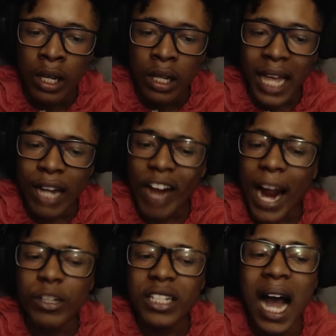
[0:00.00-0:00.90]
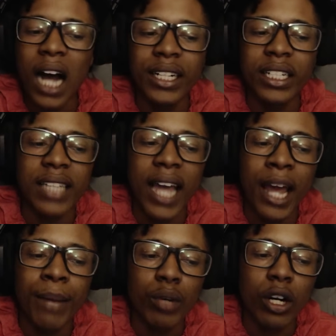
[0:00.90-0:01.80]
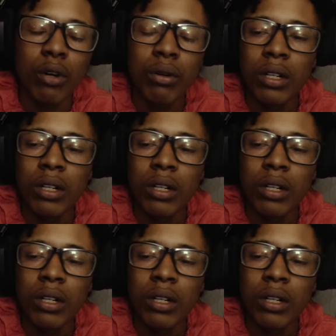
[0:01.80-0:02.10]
Like, rappers gotta understand, bro.